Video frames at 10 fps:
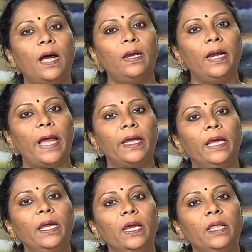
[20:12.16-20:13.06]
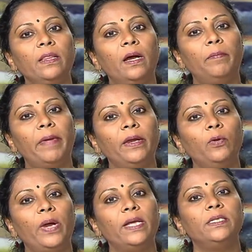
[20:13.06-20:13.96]
are lacking in the
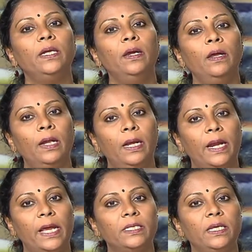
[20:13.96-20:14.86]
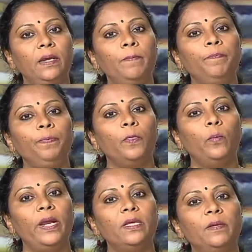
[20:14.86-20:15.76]
amino acid lysine,
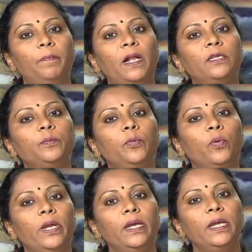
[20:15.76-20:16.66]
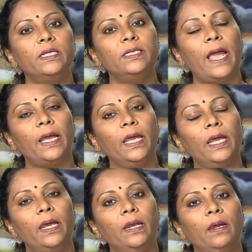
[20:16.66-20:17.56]
whereas the pulse protein is
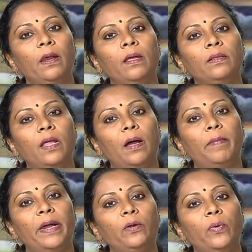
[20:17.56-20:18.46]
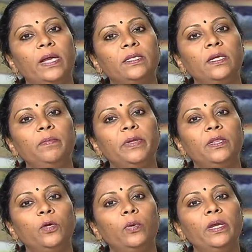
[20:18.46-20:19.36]
lacking in the amino acid
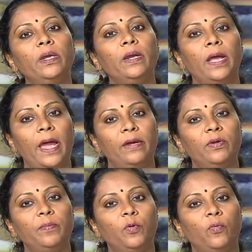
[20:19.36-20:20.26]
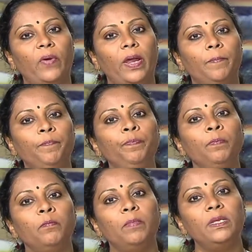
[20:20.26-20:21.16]
methionine and tryptophan.
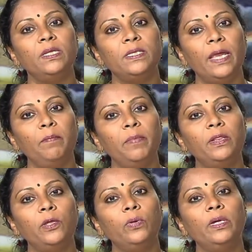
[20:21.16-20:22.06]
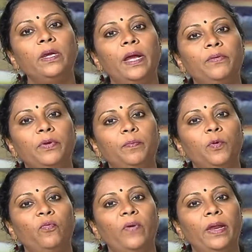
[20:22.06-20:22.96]
But the same methionine and
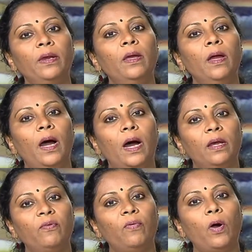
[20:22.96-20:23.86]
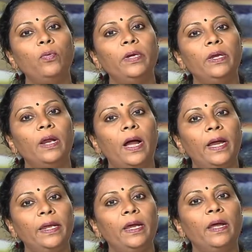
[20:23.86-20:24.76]
tryptophan are found in
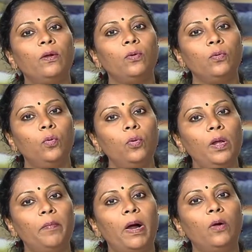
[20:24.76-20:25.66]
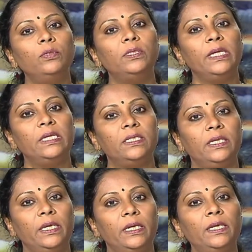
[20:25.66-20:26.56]
high or good amounts in
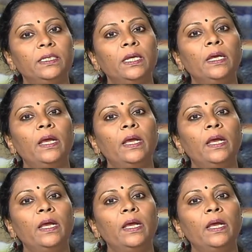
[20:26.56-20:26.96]
cereals,